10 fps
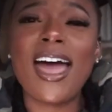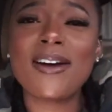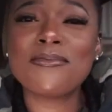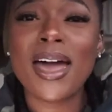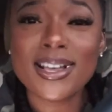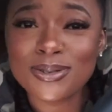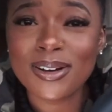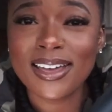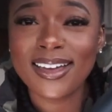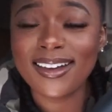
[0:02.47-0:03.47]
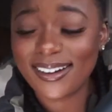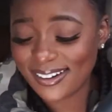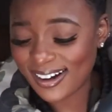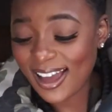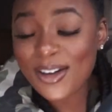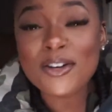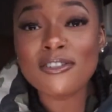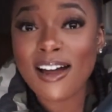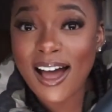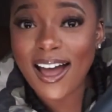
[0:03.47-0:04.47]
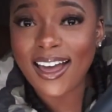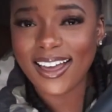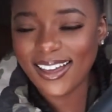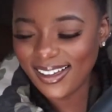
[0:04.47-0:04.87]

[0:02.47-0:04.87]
have Maxwell here. I could cry.